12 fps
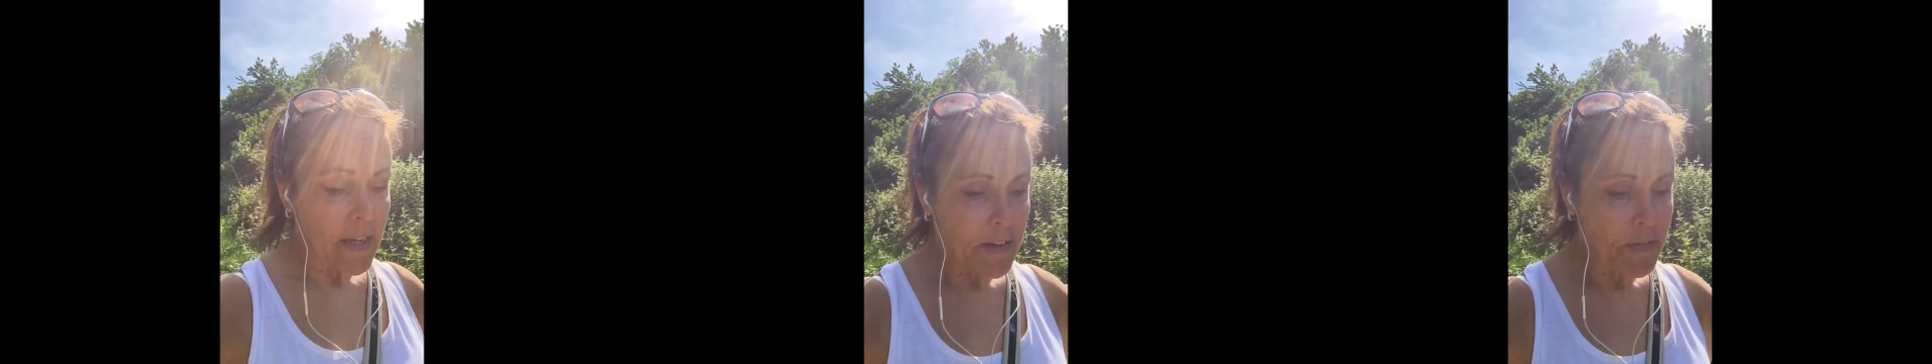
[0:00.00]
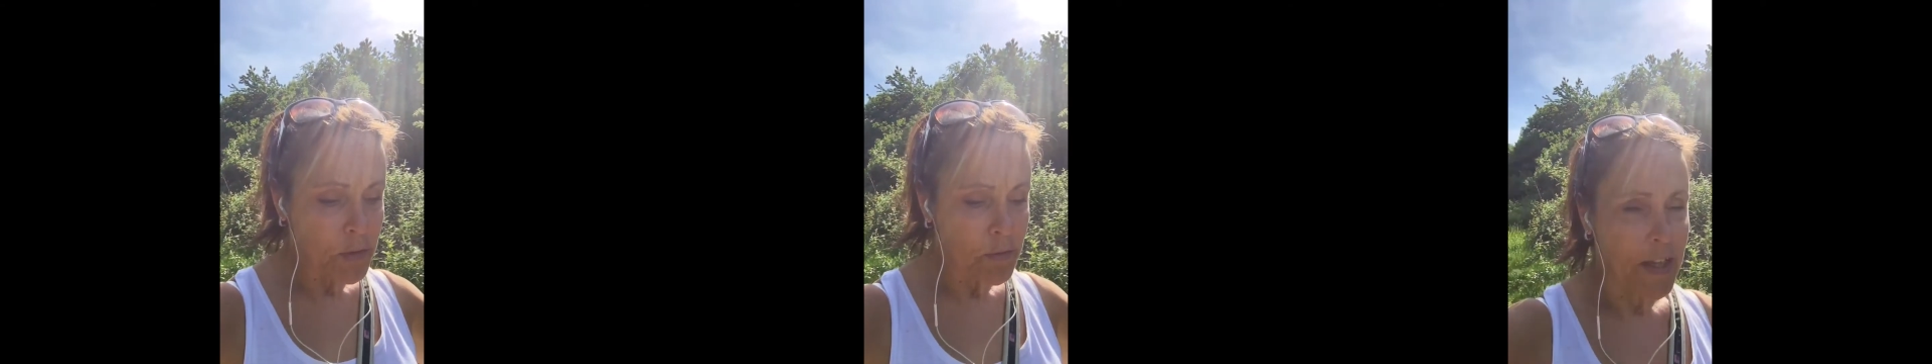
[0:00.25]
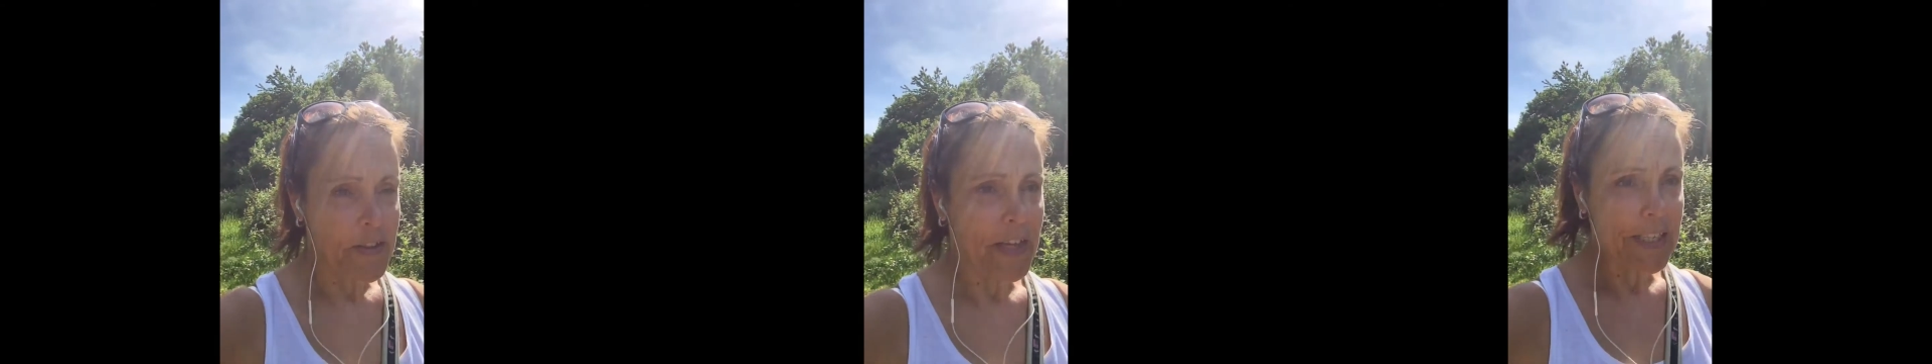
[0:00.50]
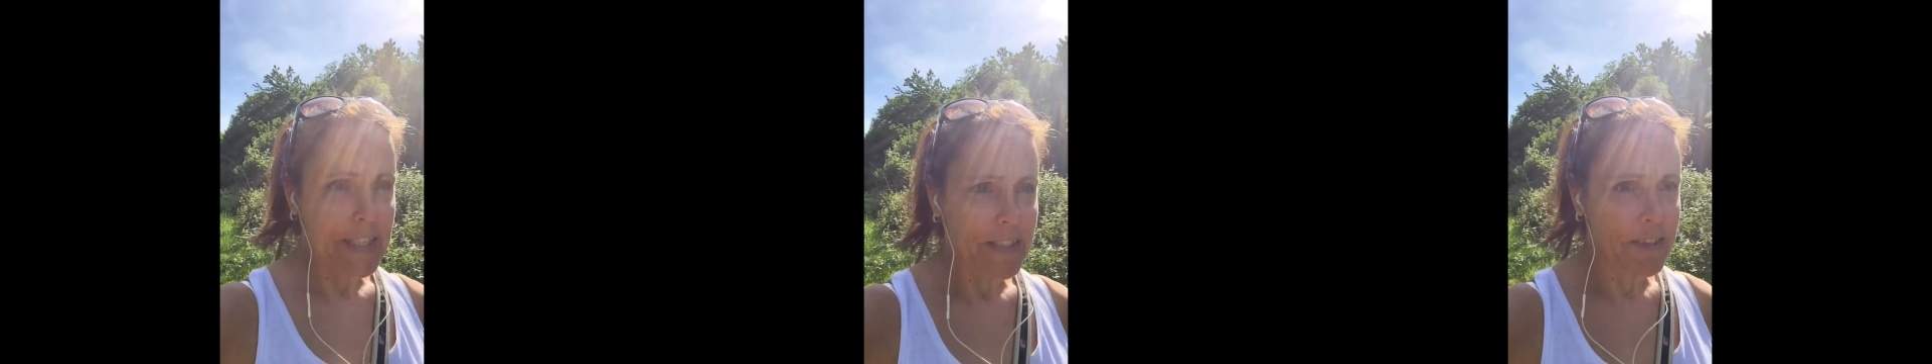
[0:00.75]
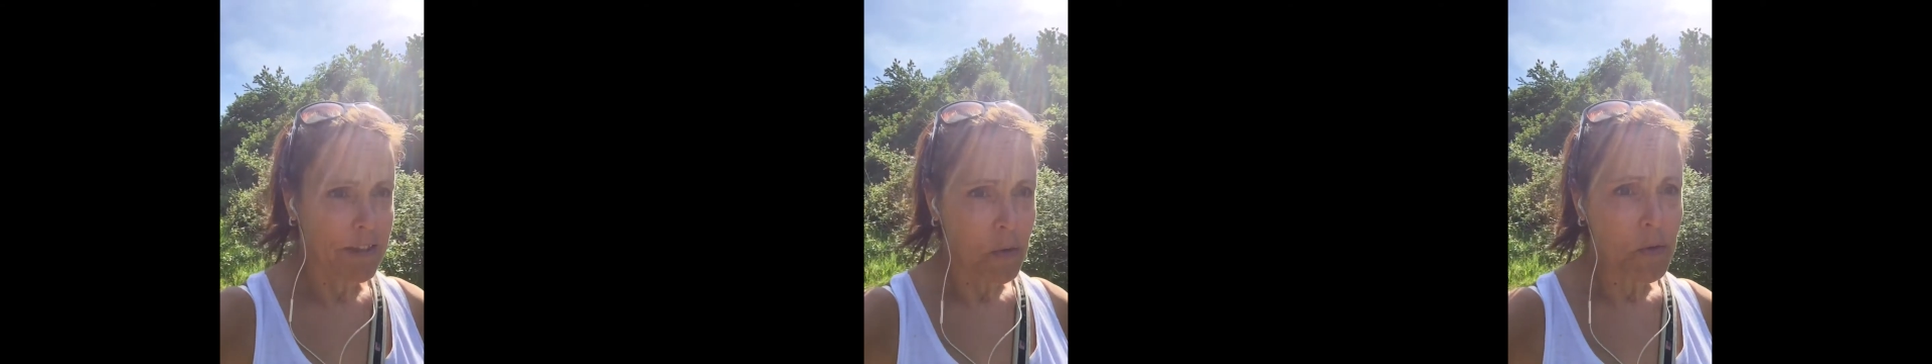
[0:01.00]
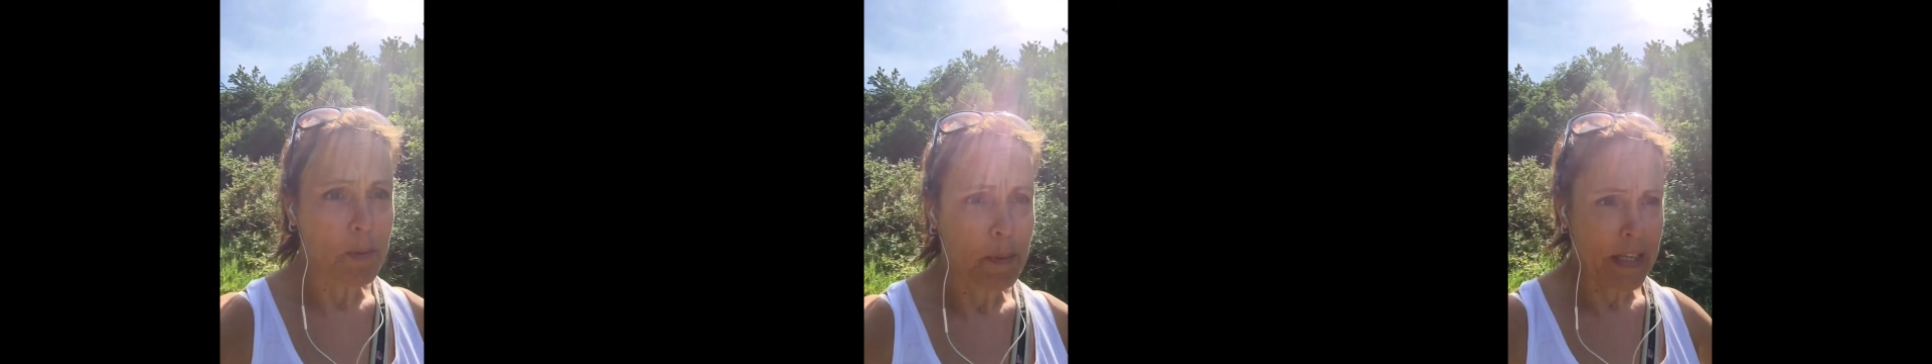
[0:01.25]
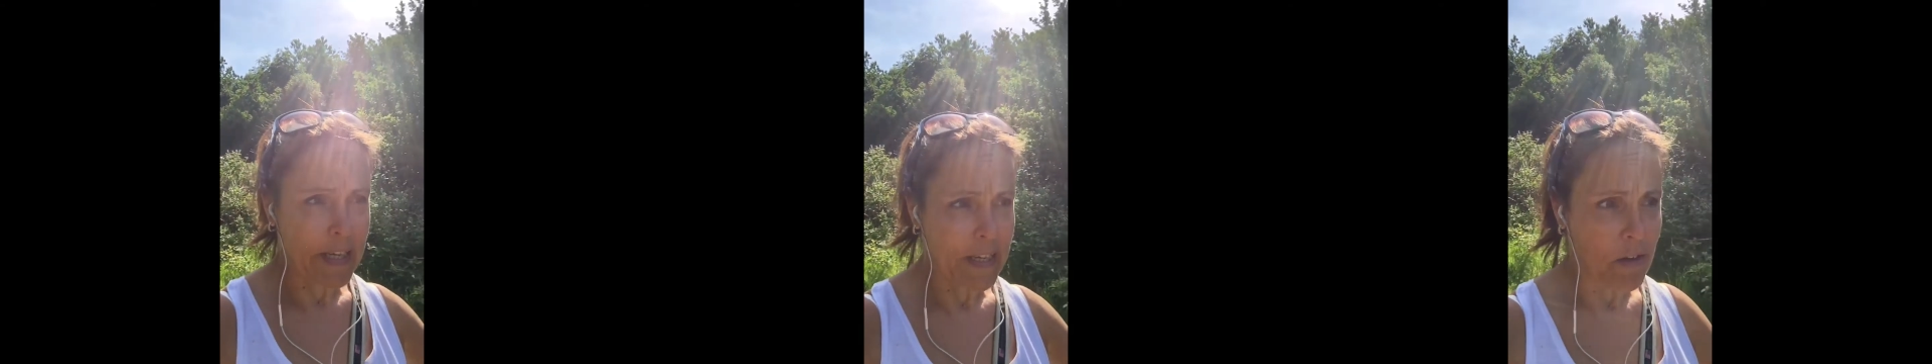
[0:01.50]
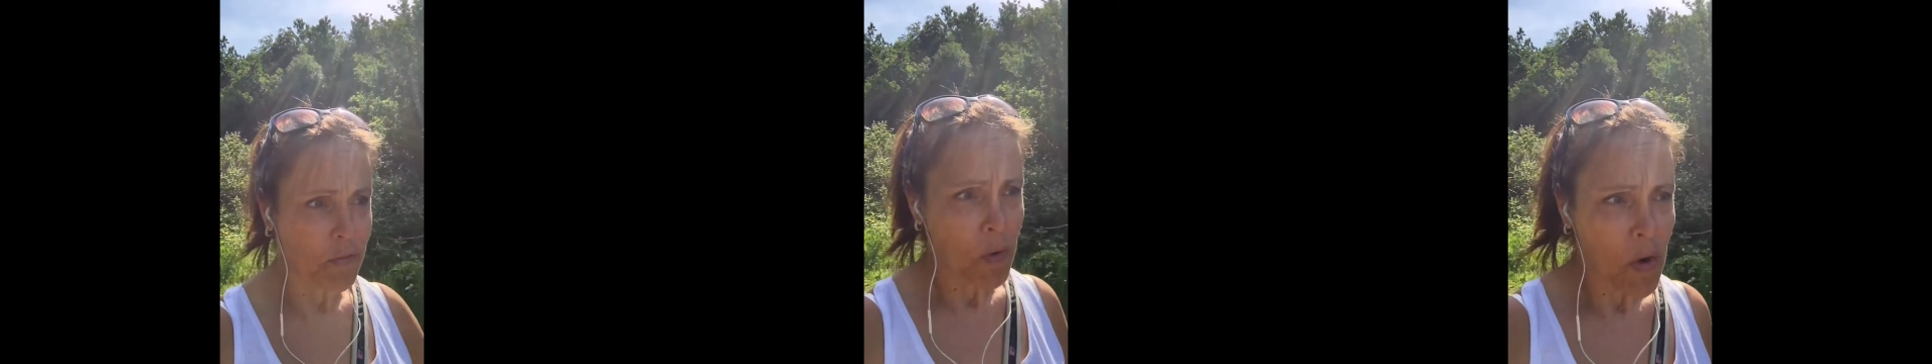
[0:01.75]
if you write that list ultimately
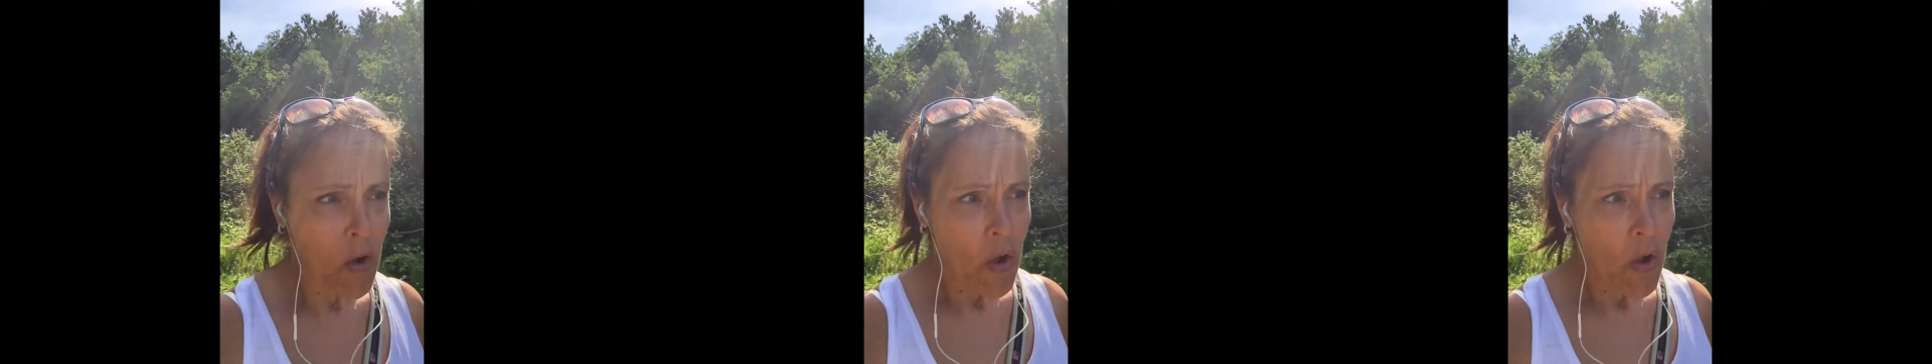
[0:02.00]
of